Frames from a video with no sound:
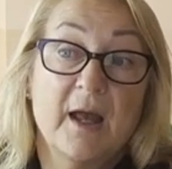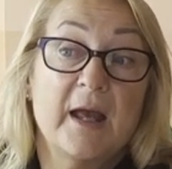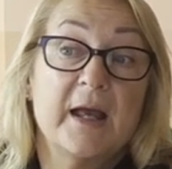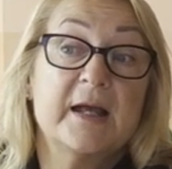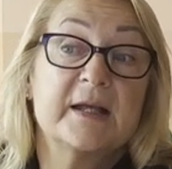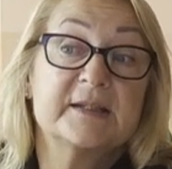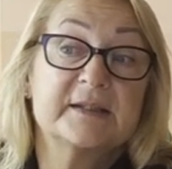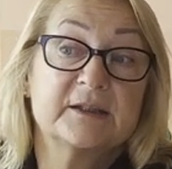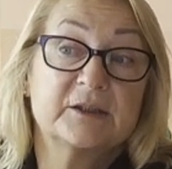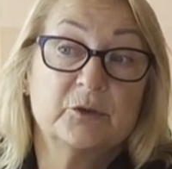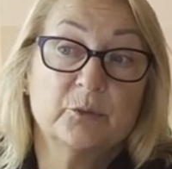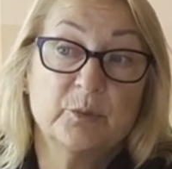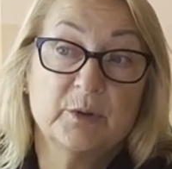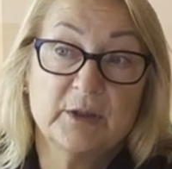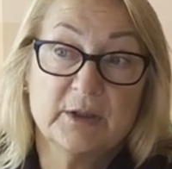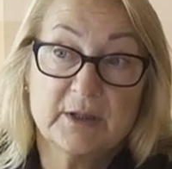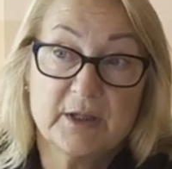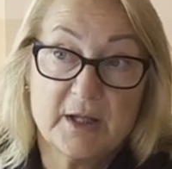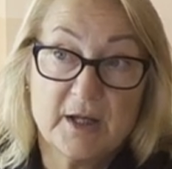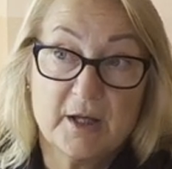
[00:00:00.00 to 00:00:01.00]
as it
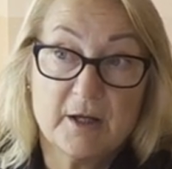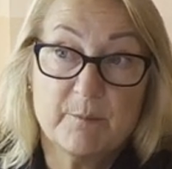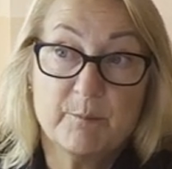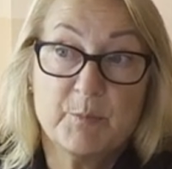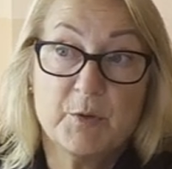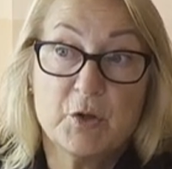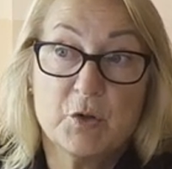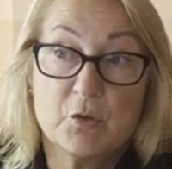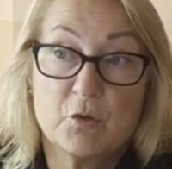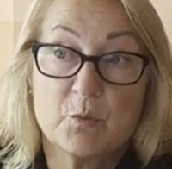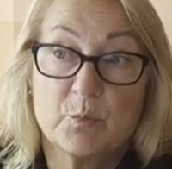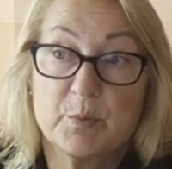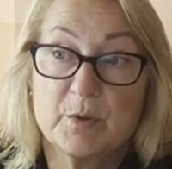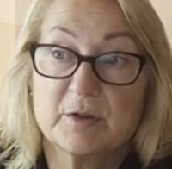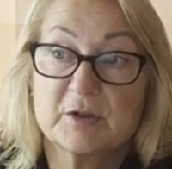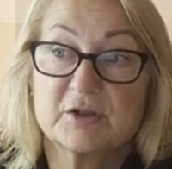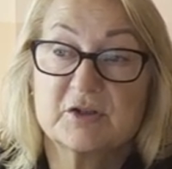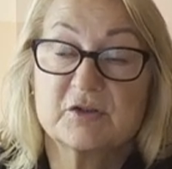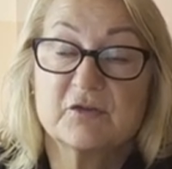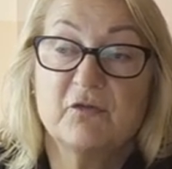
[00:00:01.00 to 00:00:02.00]
will keep
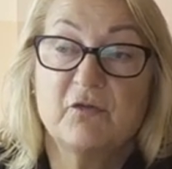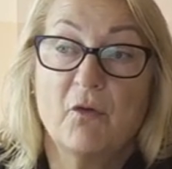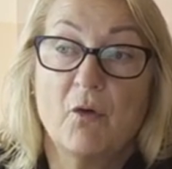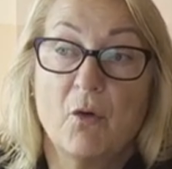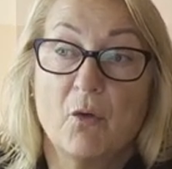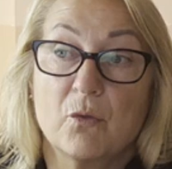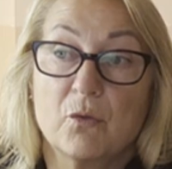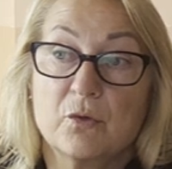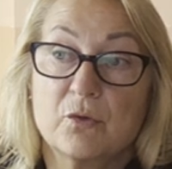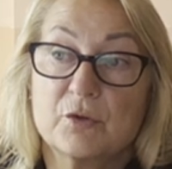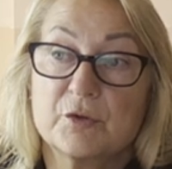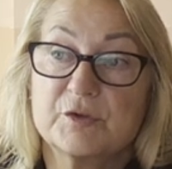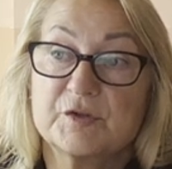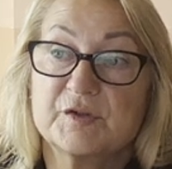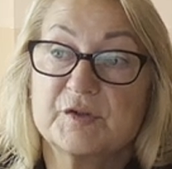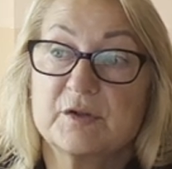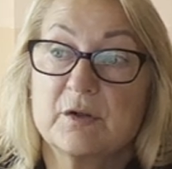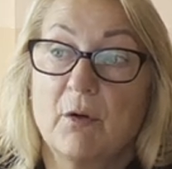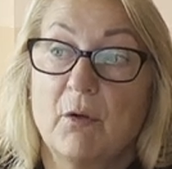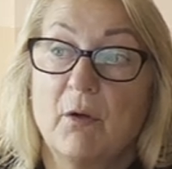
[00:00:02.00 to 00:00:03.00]
pupils
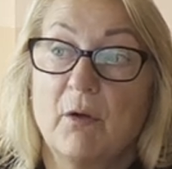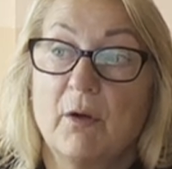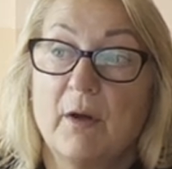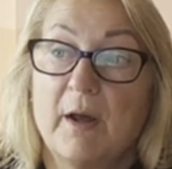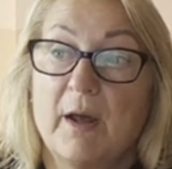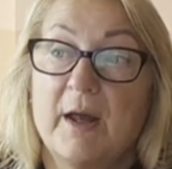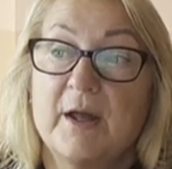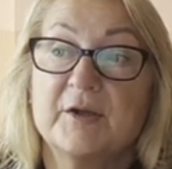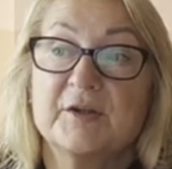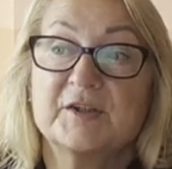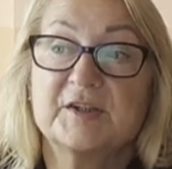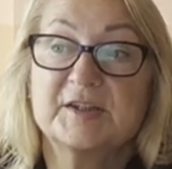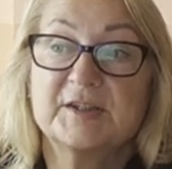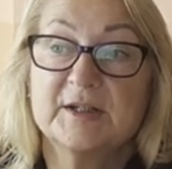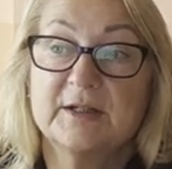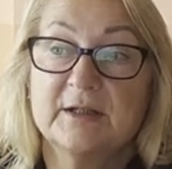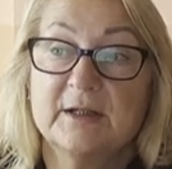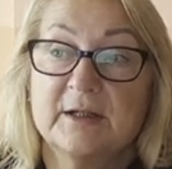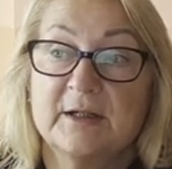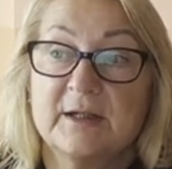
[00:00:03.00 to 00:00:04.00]
focused and
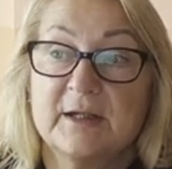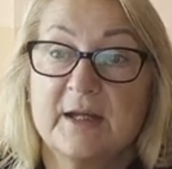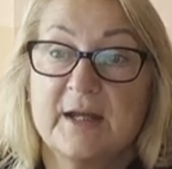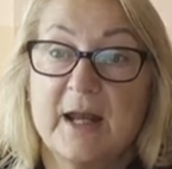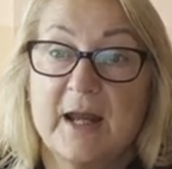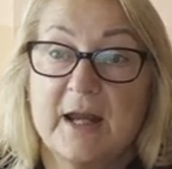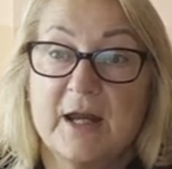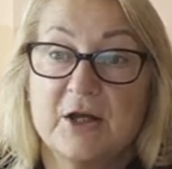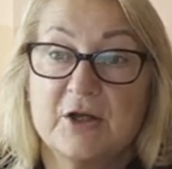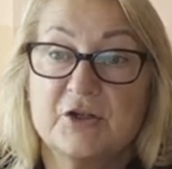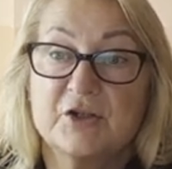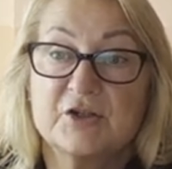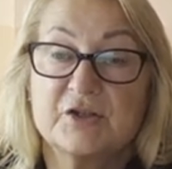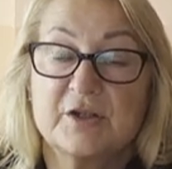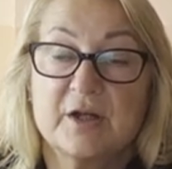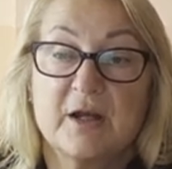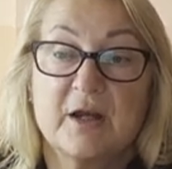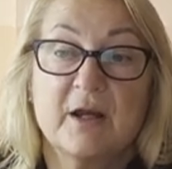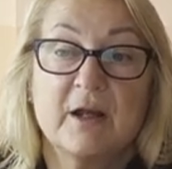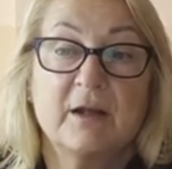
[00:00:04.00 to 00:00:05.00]
still engaged
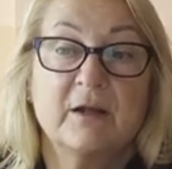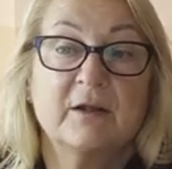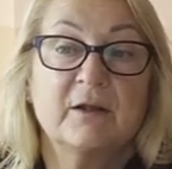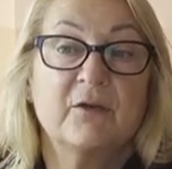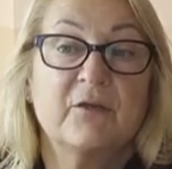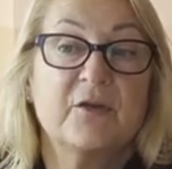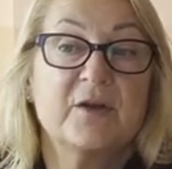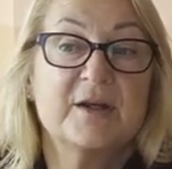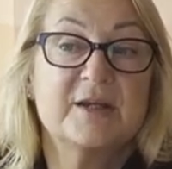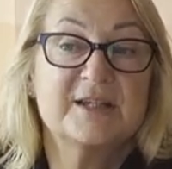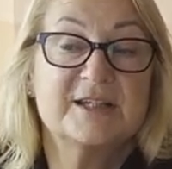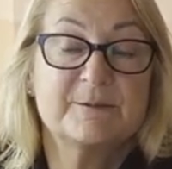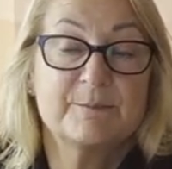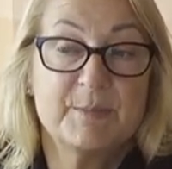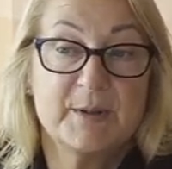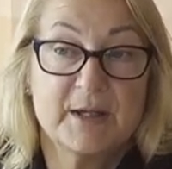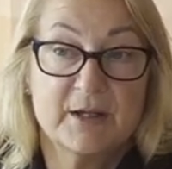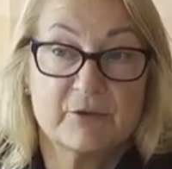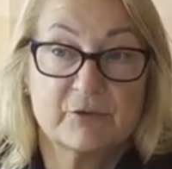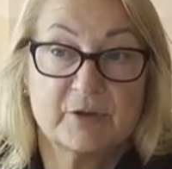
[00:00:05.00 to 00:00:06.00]
in the
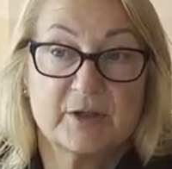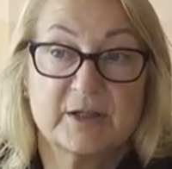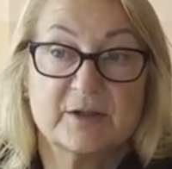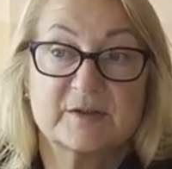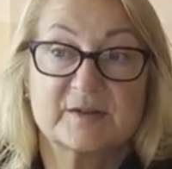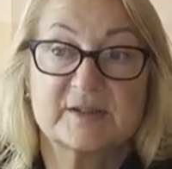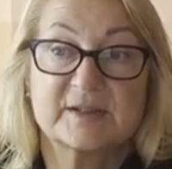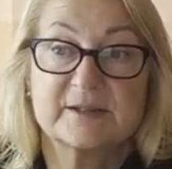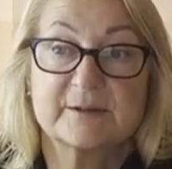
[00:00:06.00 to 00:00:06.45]
experience.